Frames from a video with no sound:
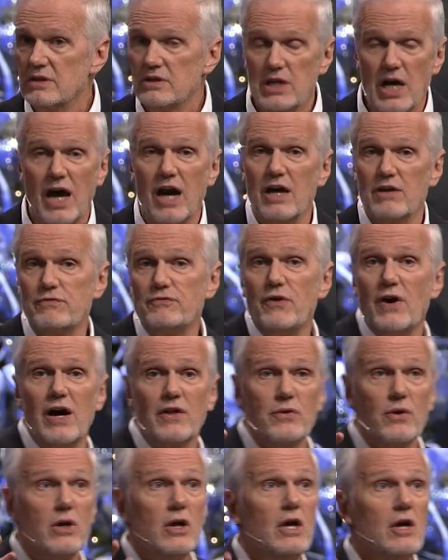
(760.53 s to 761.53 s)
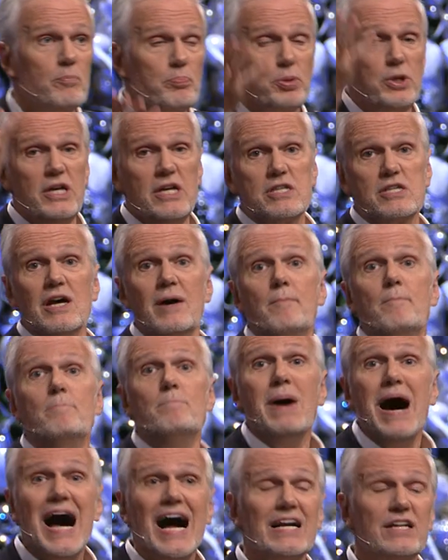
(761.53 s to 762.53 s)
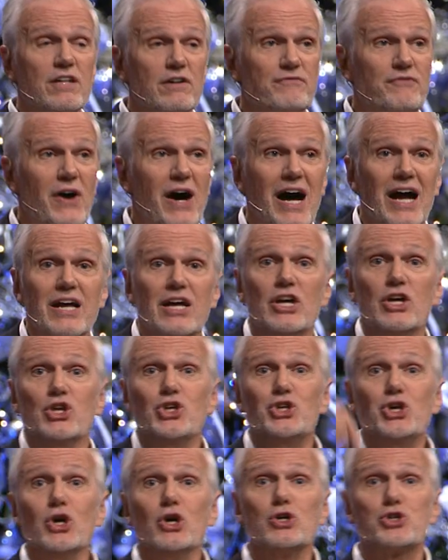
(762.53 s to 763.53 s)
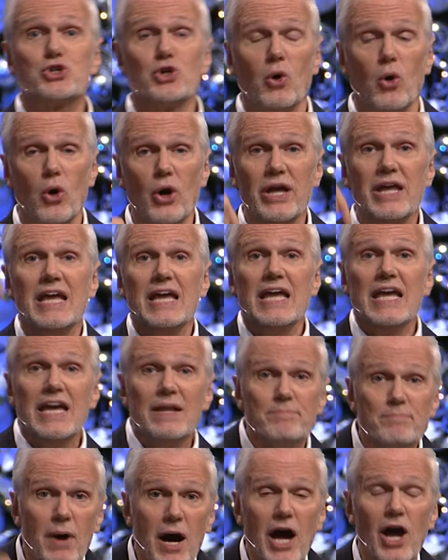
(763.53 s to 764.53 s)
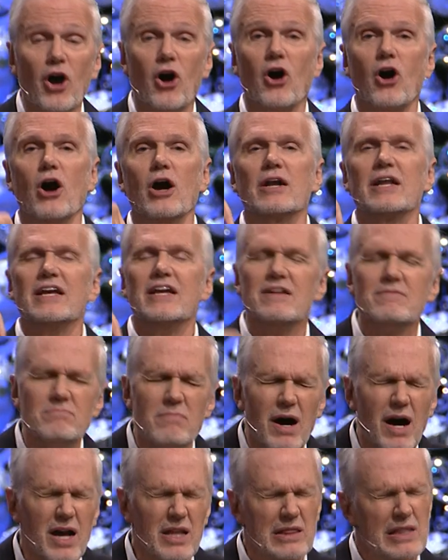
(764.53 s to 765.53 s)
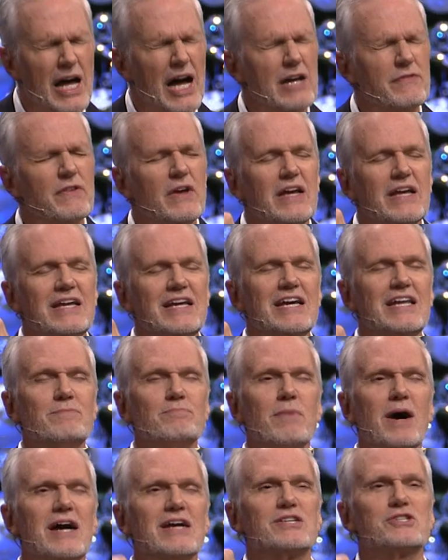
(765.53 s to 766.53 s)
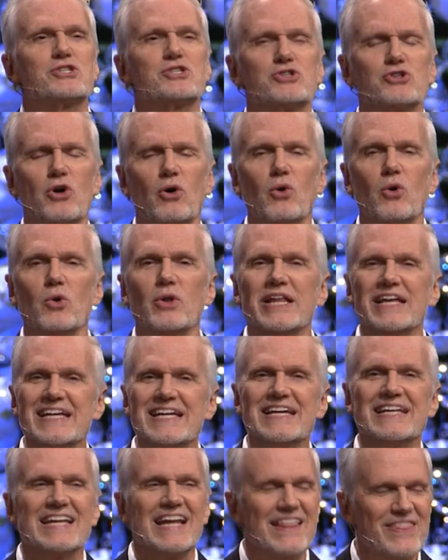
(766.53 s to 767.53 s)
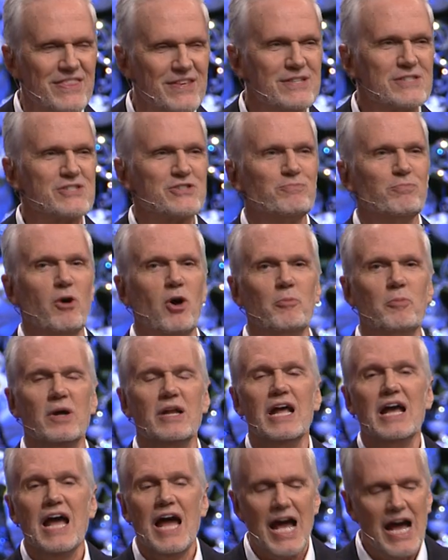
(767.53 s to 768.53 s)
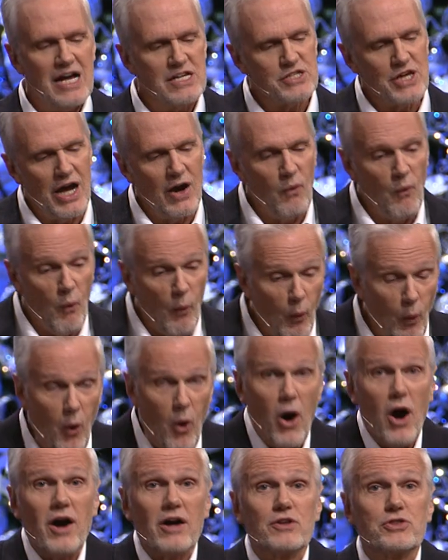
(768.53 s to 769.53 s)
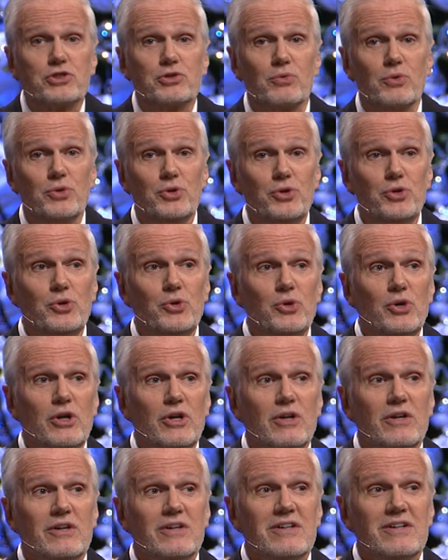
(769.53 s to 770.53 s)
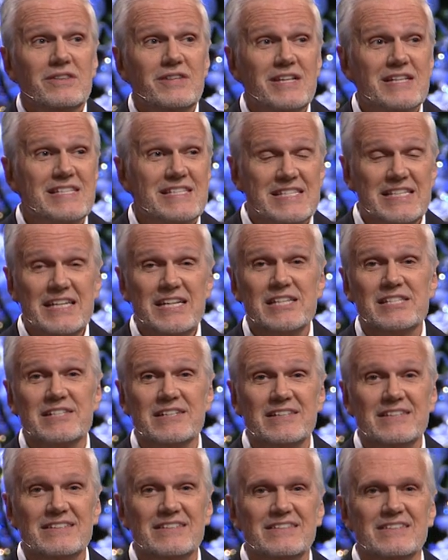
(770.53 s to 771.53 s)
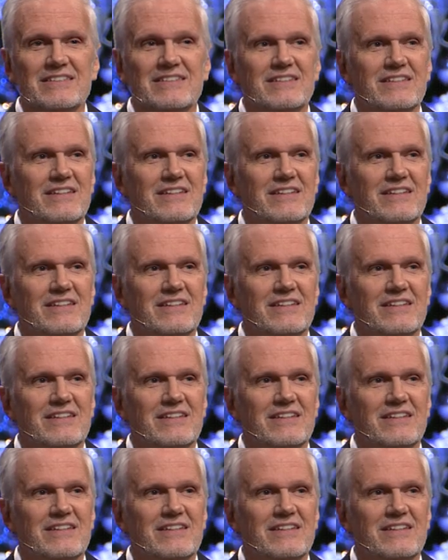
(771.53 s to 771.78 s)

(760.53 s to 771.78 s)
God, Father, please magnify your joy in my heart, in my life, in my soul, in this moment as I walk through this season.